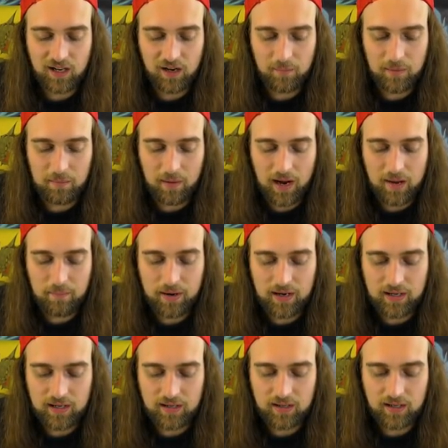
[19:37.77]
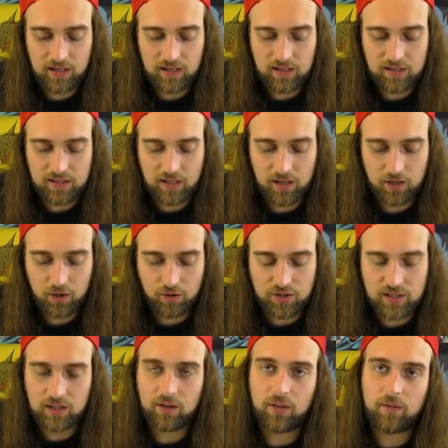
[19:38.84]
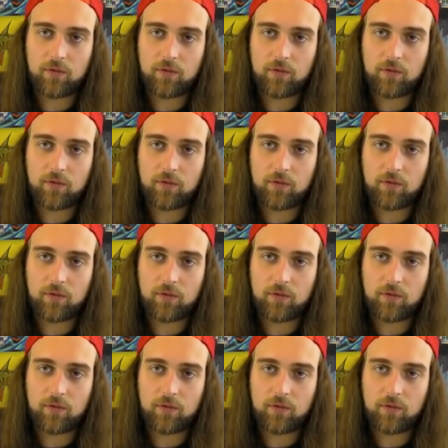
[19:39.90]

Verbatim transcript: um, in my opinion, is uh, Curse Seal,